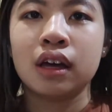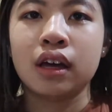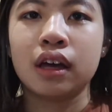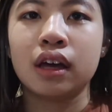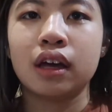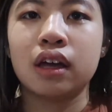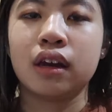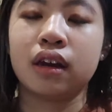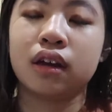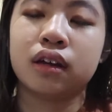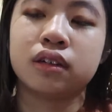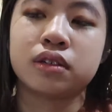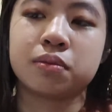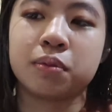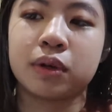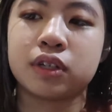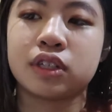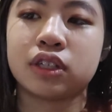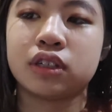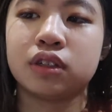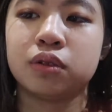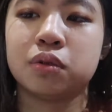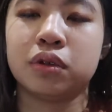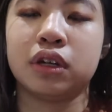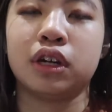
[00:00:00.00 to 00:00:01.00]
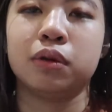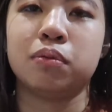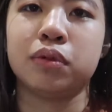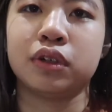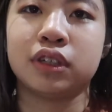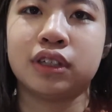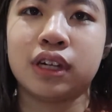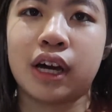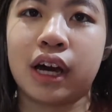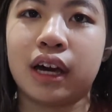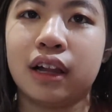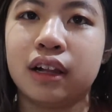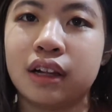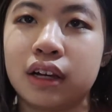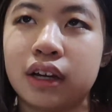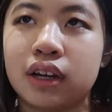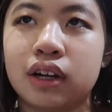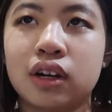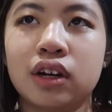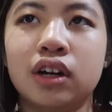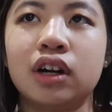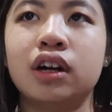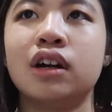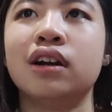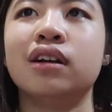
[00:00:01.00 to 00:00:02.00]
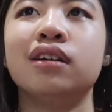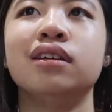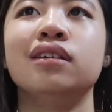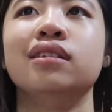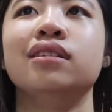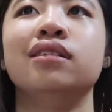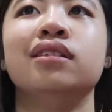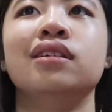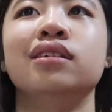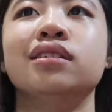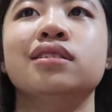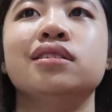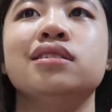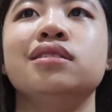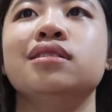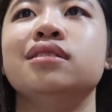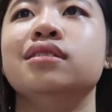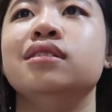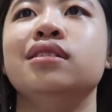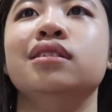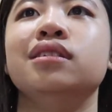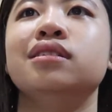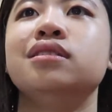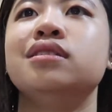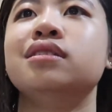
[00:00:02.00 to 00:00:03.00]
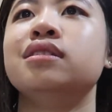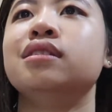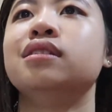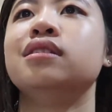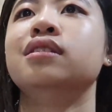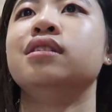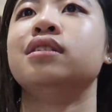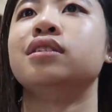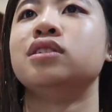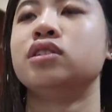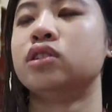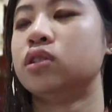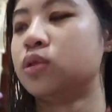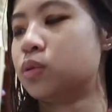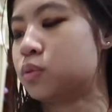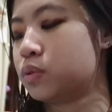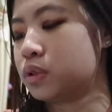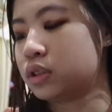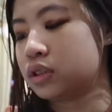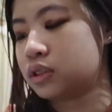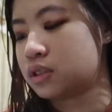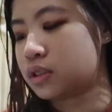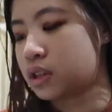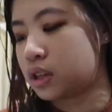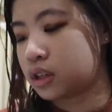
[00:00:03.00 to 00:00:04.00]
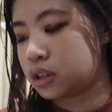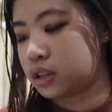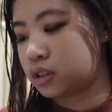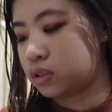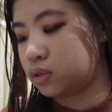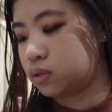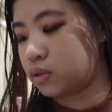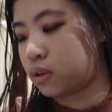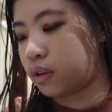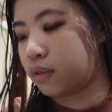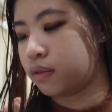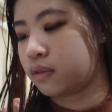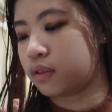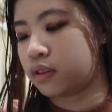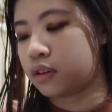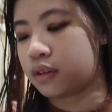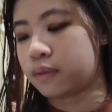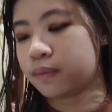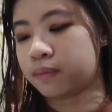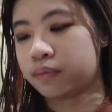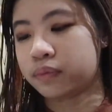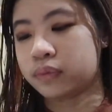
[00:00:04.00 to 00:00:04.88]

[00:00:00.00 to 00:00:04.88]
and especially when I put eyeliner, that's the worst I can do ever.